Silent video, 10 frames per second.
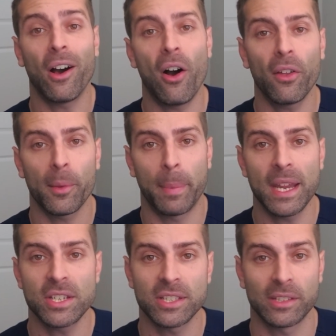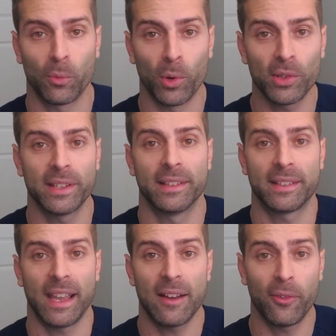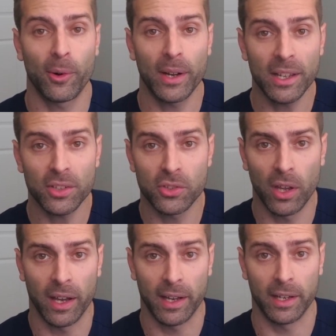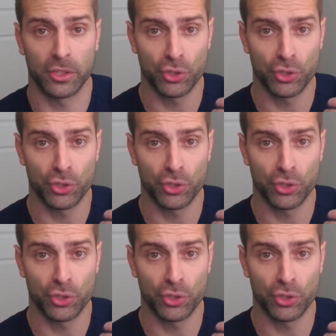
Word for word: all the patients enrolled in staph aureus uh,